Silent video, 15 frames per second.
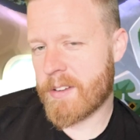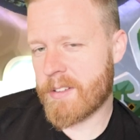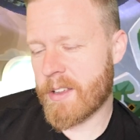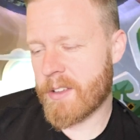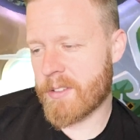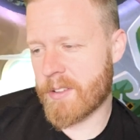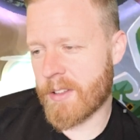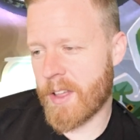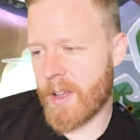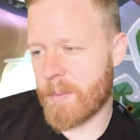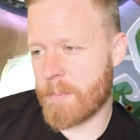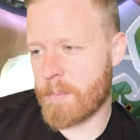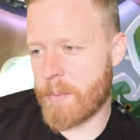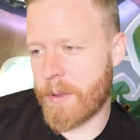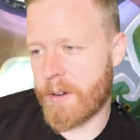does a
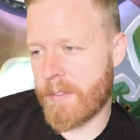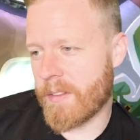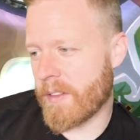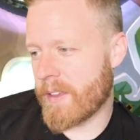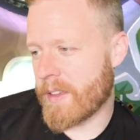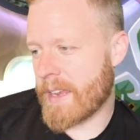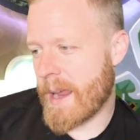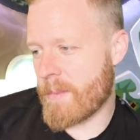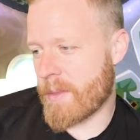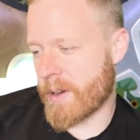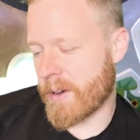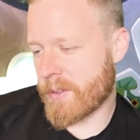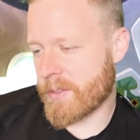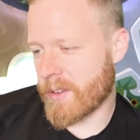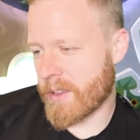lot better in the late game than
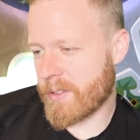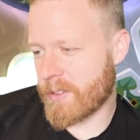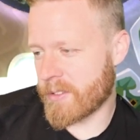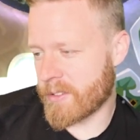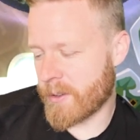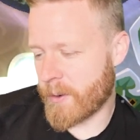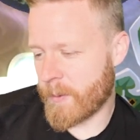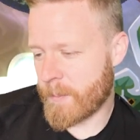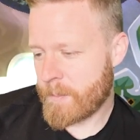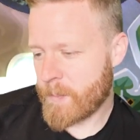ours does, so